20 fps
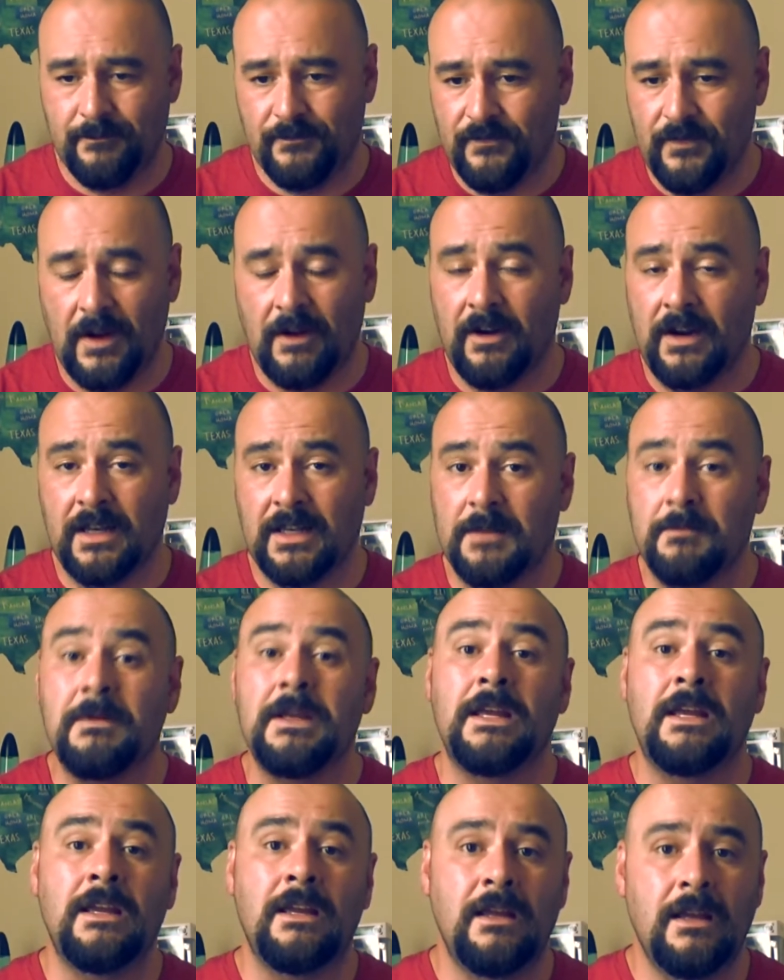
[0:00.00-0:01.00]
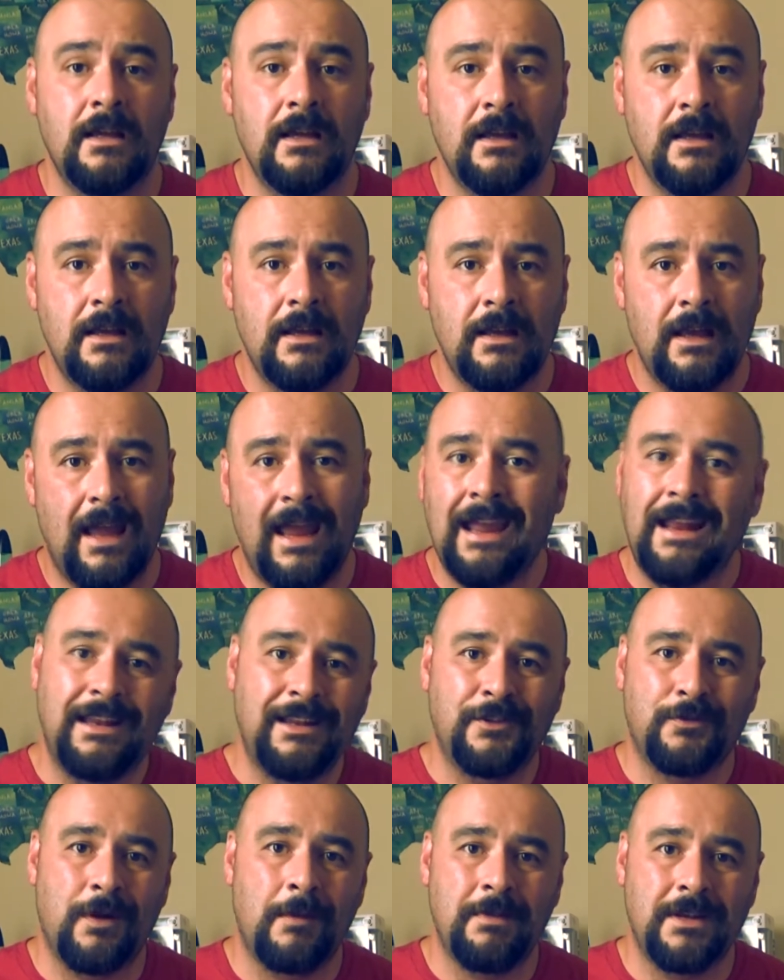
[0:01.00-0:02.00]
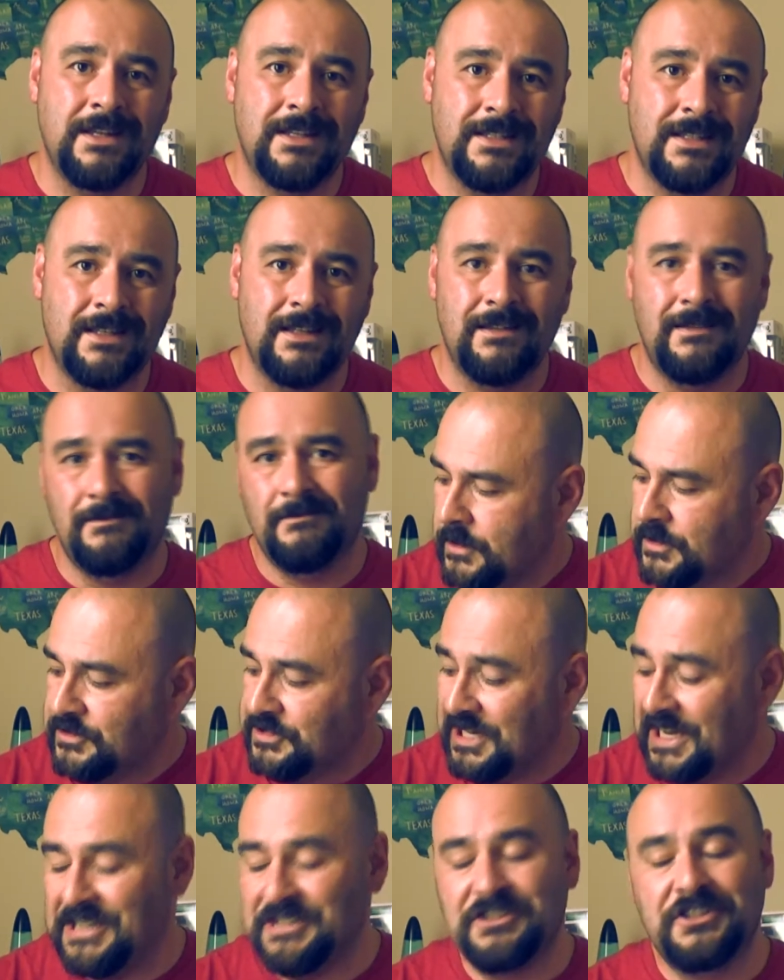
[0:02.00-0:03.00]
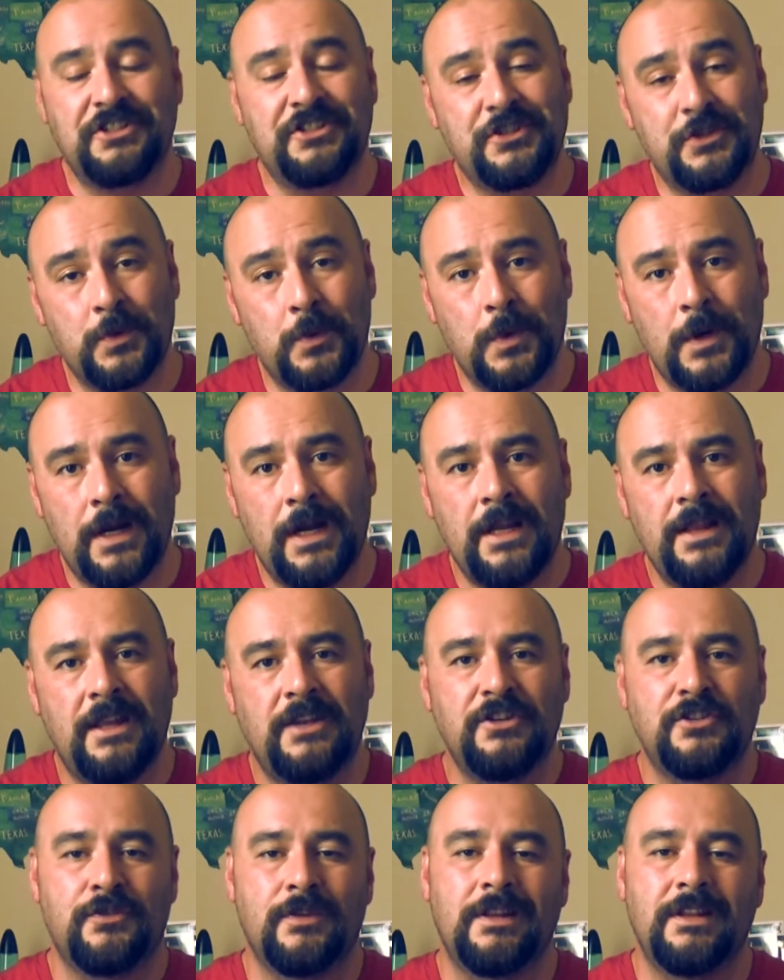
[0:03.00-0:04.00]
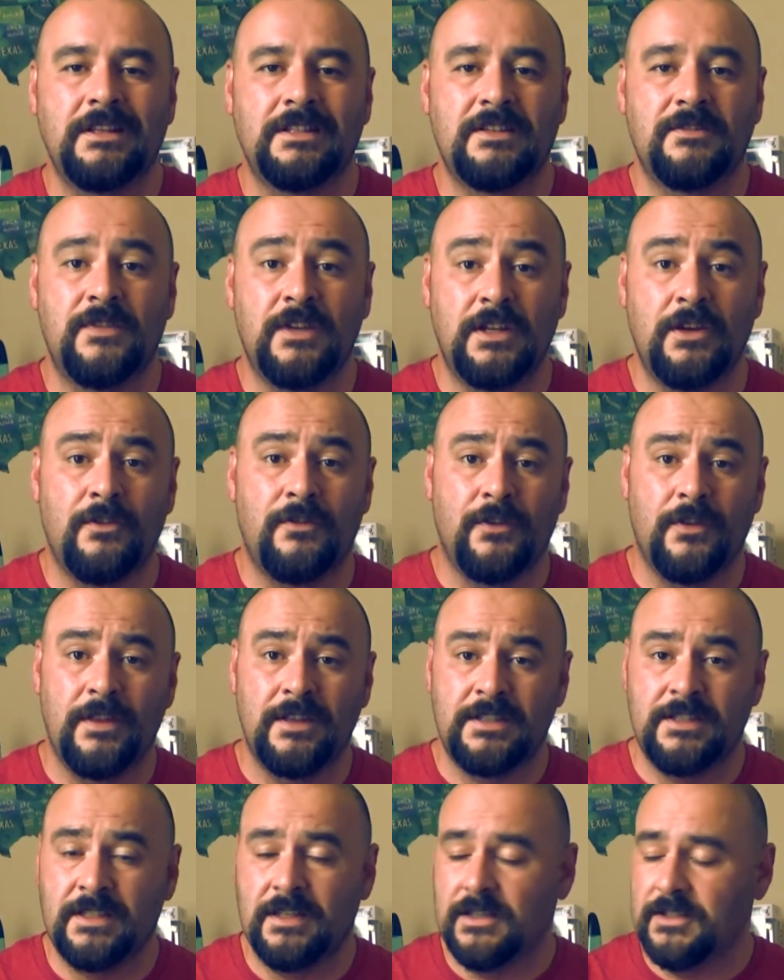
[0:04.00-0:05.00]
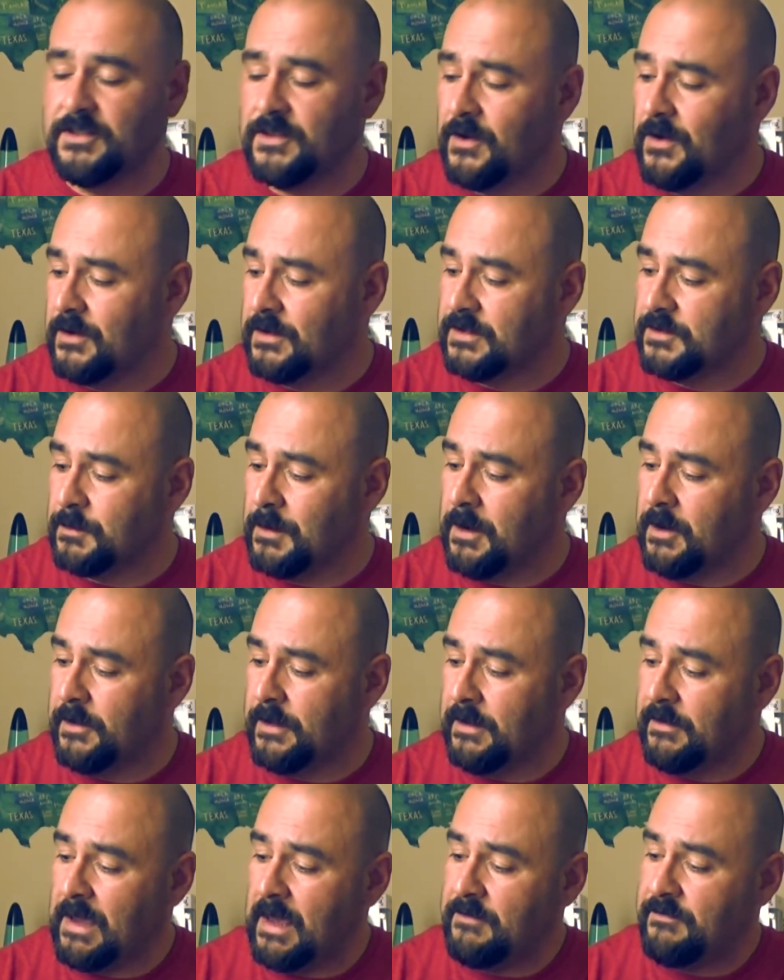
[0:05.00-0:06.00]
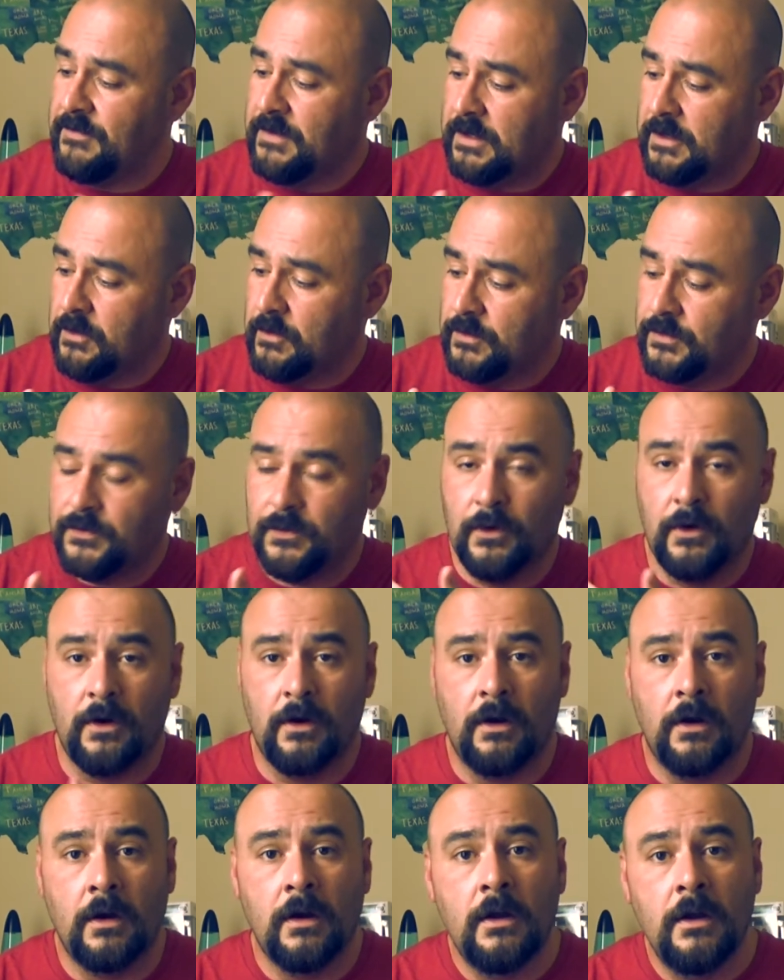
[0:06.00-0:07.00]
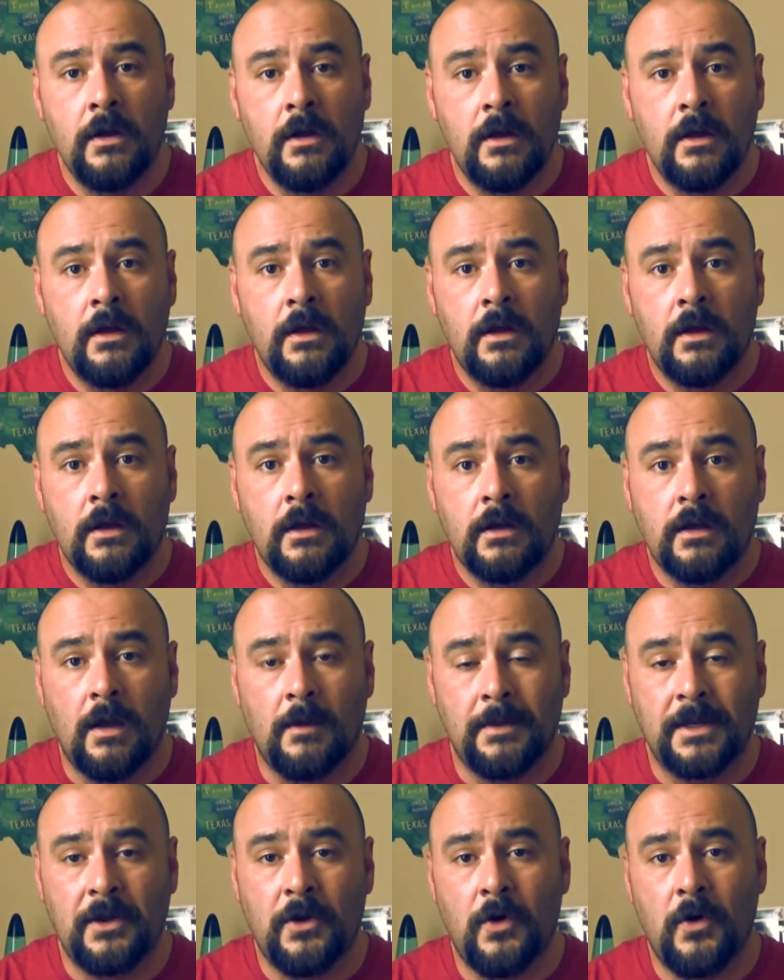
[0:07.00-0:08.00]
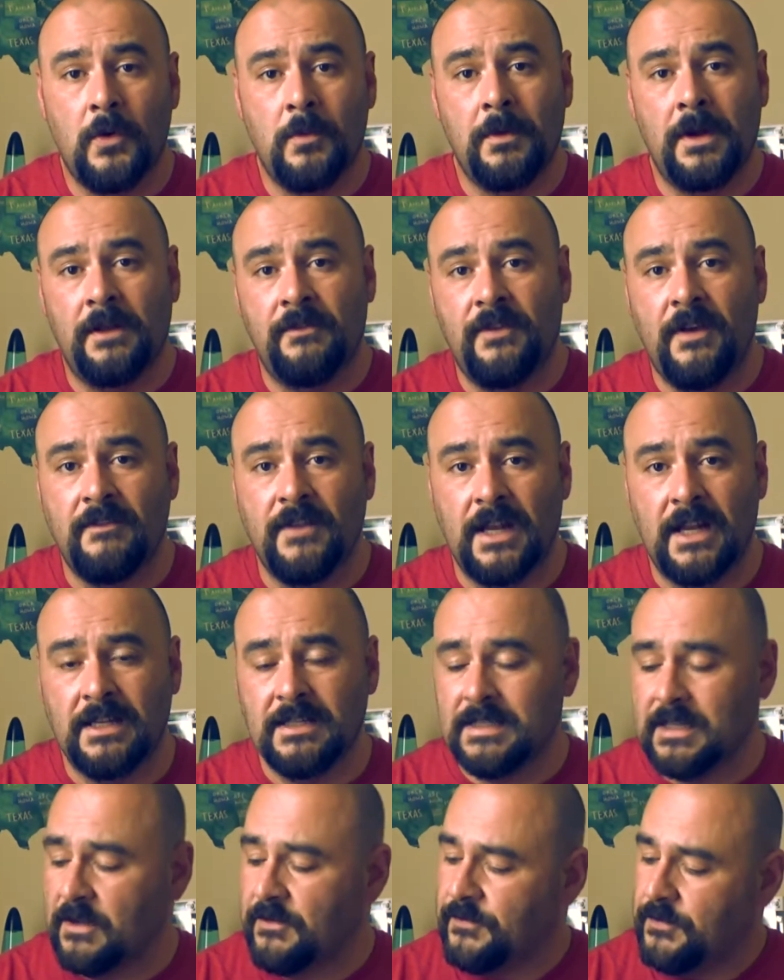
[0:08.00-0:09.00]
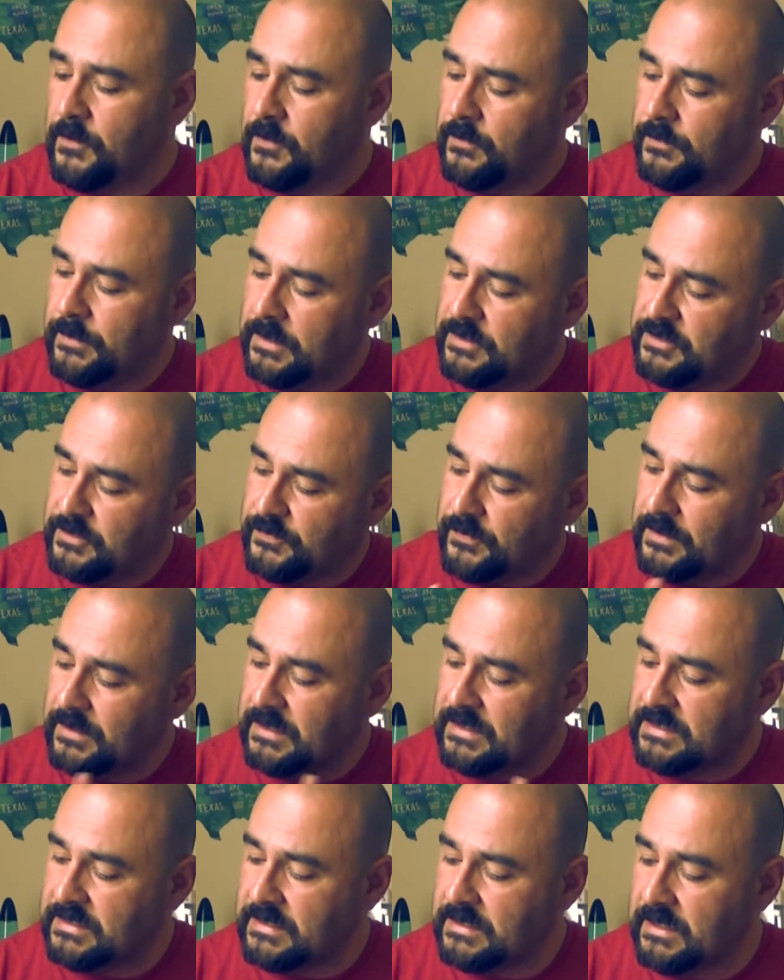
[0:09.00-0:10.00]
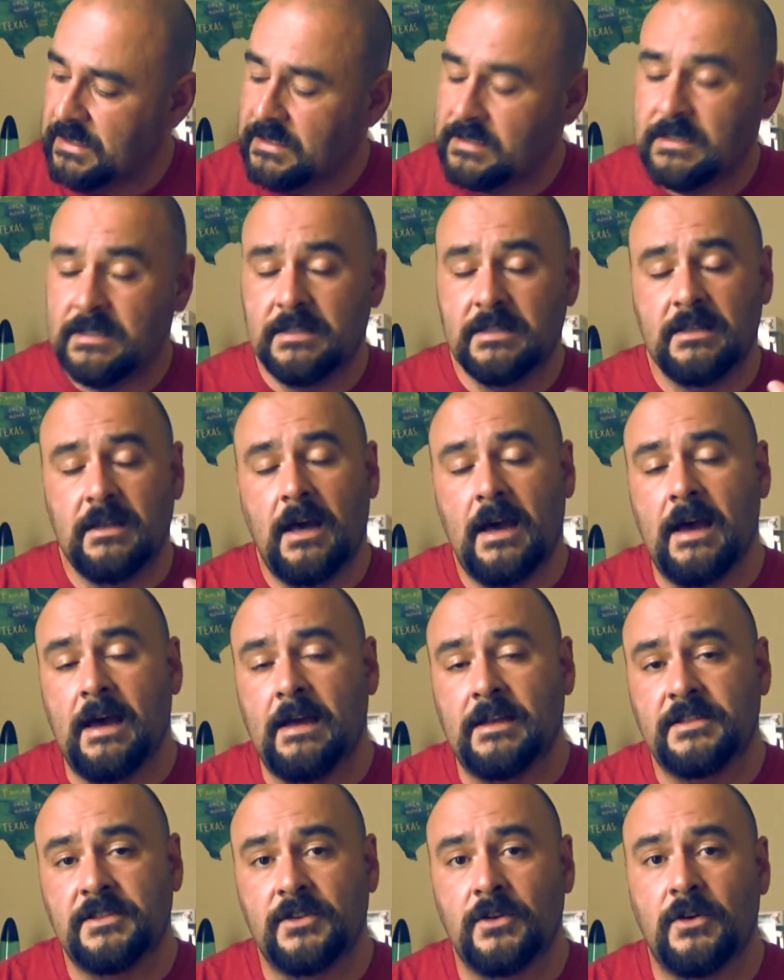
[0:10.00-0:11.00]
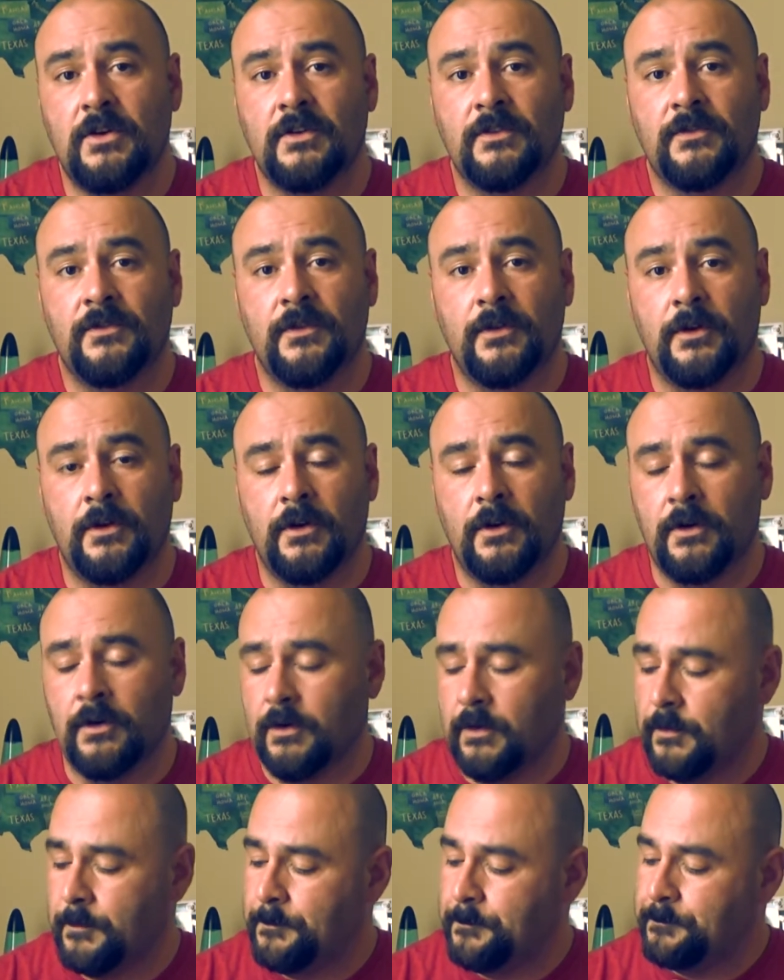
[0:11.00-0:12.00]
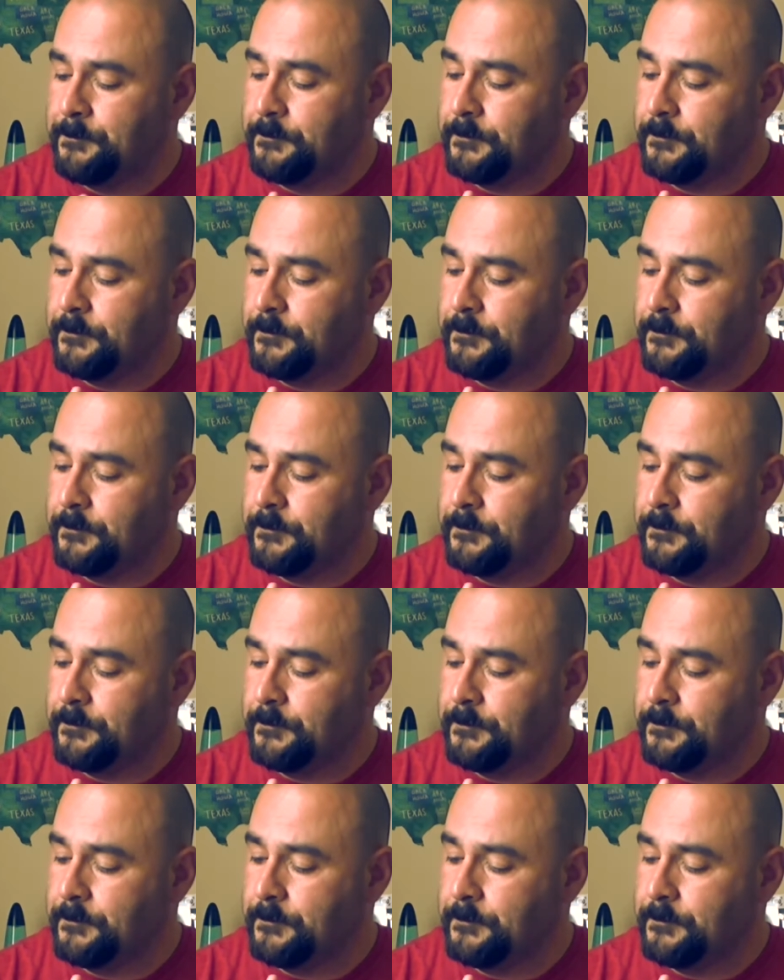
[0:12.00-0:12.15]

Very, to me, 80s reminiscent. Change the Story. They just released a video for this song as well. They have videos for Coming Home and If Heaven Had a Cell Phone. They just released this uh, song for, or er,